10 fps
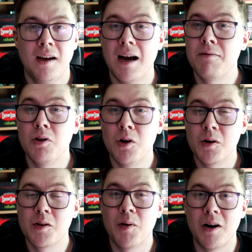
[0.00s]
I haven't
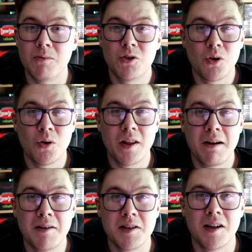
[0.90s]
looked, but I'm sure
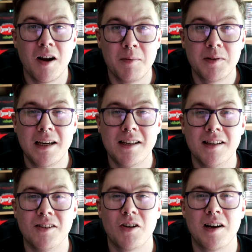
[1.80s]
there is an
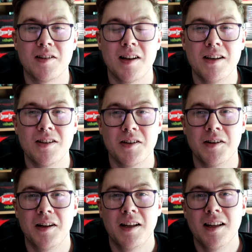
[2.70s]
updated
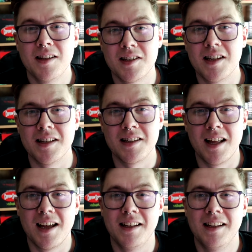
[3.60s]
translation since
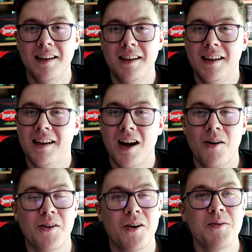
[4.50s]
then. I
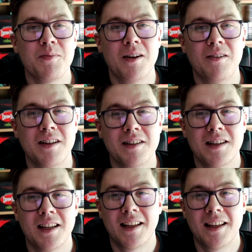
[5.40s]
would hope there is.